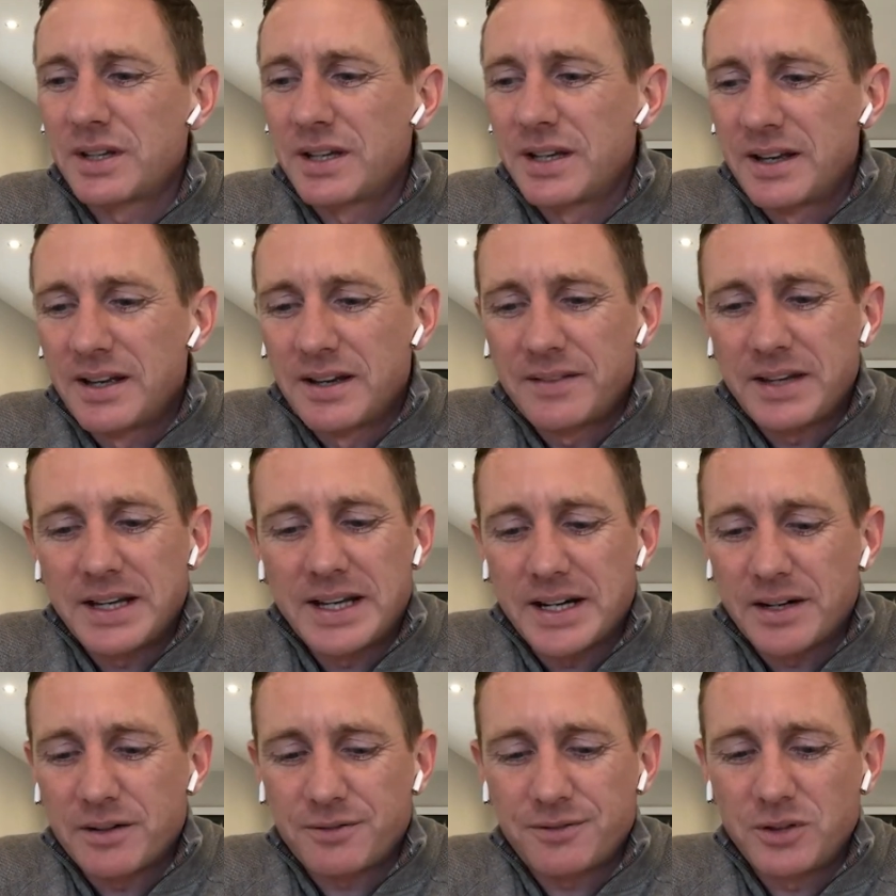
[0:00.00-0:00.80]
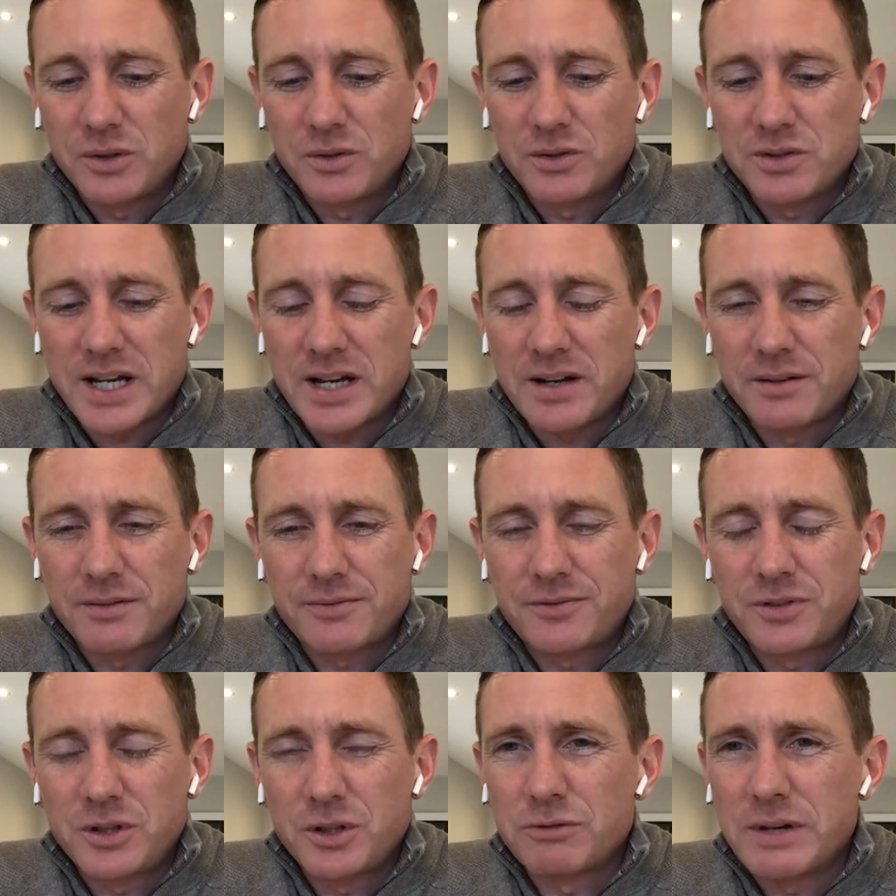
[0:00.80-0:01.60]
I think I had a
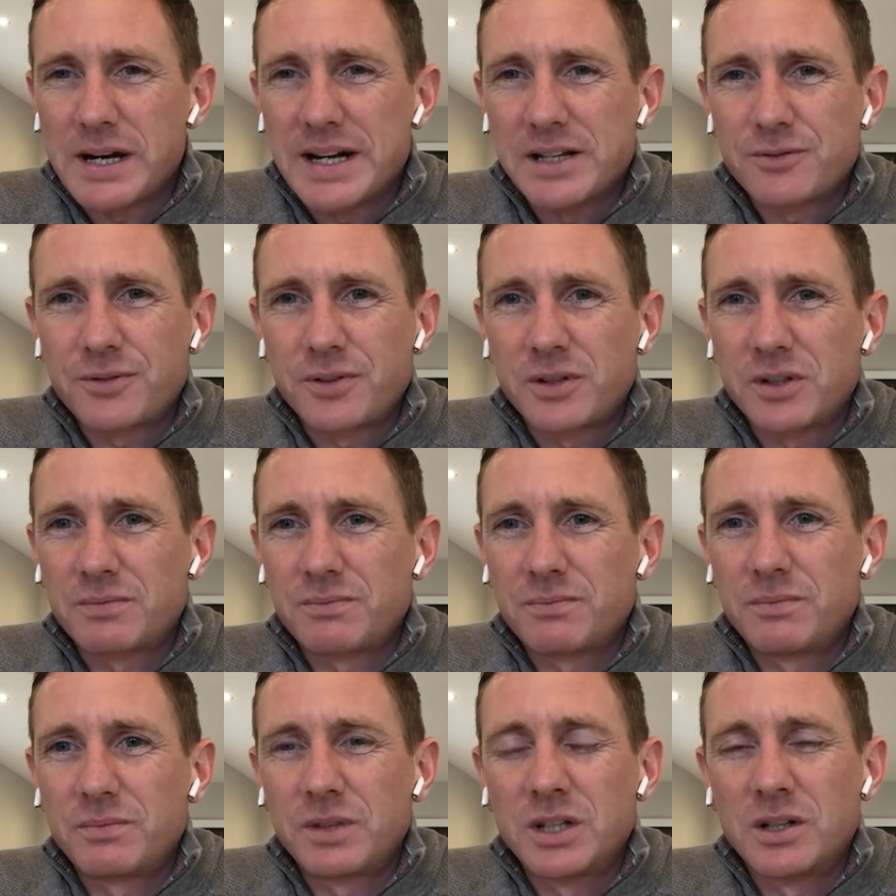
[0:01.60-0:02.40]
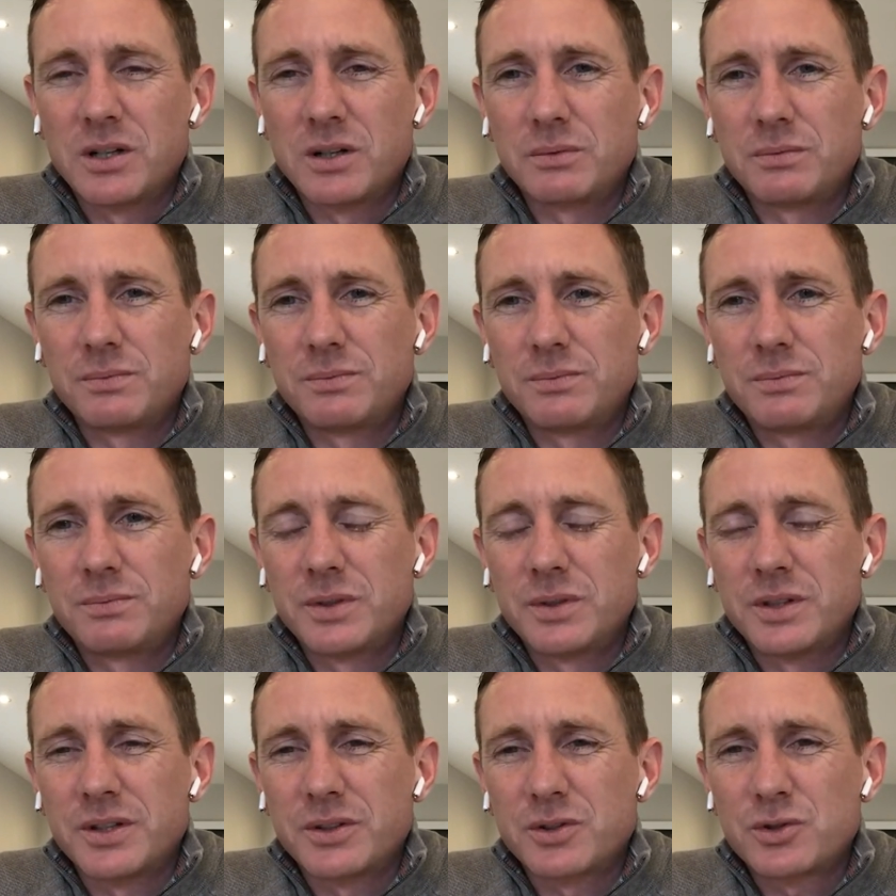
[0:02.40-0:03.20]
few rides for the, you know,
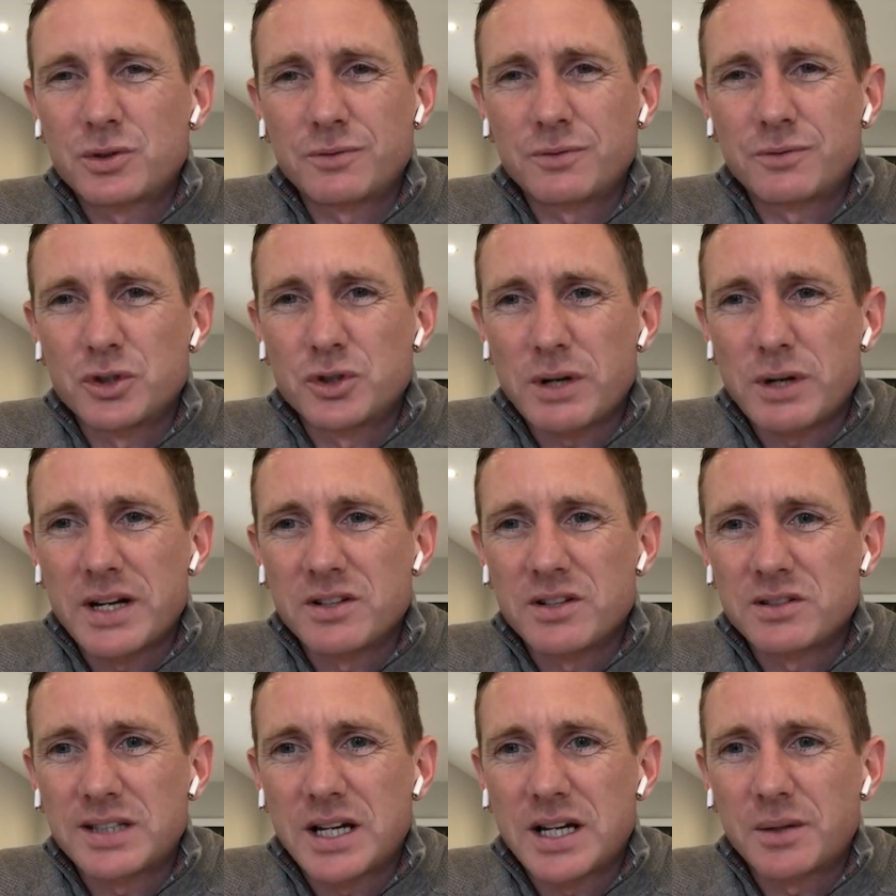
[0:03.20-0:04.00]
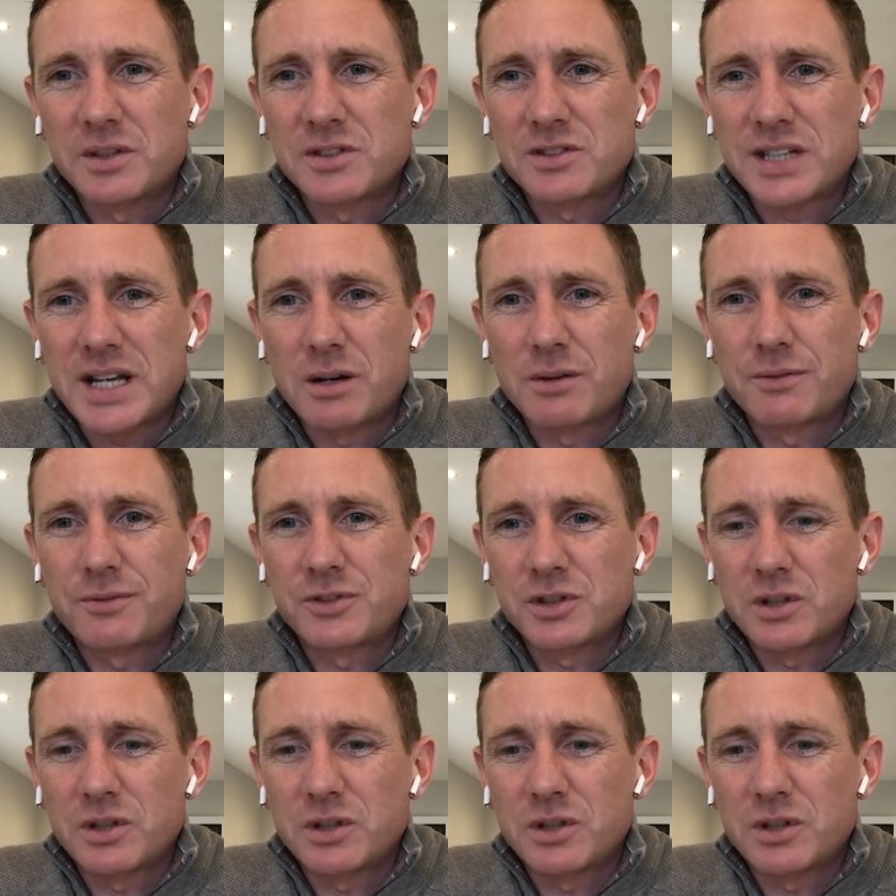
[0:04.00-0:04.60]
Southern trainers down the south.